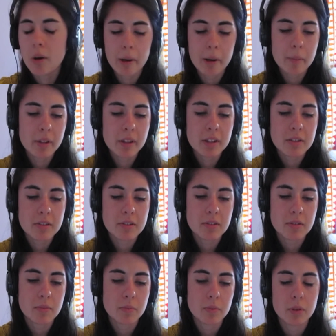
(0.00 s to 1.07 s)
I mean,
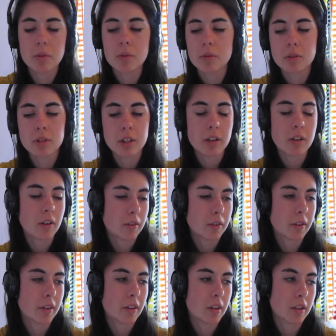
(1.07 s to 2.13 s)
you said all
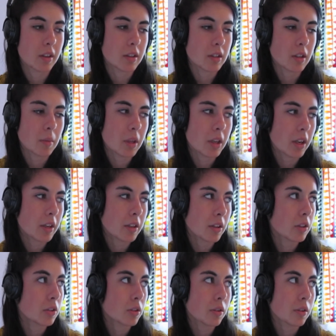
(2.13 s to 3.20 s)
good things. I mean,
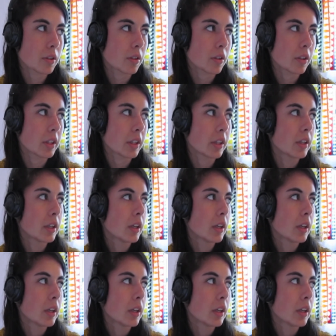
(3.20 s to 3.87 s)
I totally agree.